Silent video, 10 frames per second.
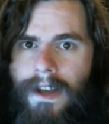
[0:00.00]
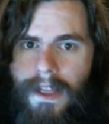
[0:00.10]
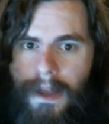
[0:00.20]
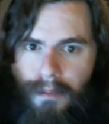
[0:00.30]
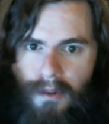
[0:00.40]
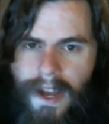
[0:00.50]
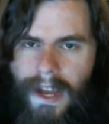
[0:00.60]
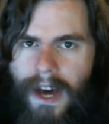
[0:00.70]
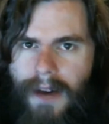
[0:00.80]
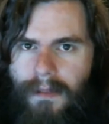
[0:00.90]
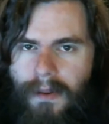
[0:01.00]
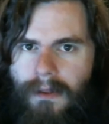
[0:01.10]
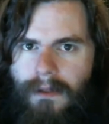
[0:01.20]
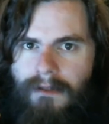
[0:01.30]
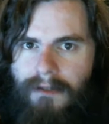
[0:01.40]
They break up
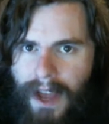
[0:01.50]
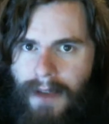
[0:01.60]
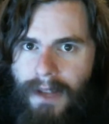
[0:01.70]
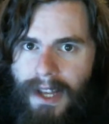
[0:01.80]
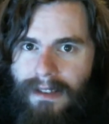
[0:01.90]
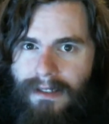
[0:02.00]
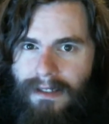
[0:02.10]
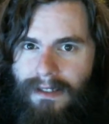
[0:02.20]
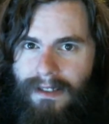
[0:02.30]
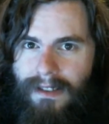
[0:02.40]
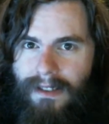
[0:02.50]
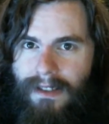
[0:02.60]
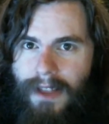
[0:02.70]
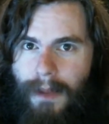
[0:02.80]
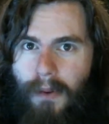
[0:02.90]
families,
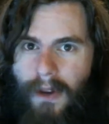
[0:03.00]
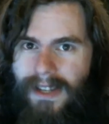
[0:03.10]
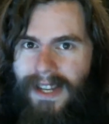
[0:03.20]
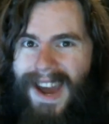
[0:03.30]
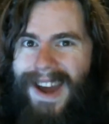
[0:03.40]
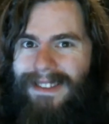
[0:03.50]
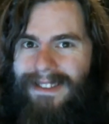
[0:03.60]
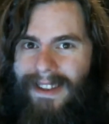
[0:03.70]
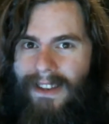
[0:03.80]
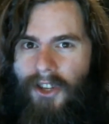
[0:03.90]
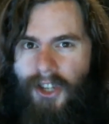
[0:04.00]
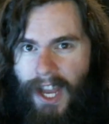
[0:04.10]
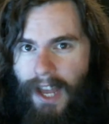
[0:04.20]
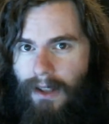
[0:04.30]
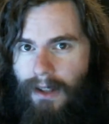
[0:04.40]
they put dads in
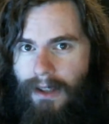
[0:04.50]
jail,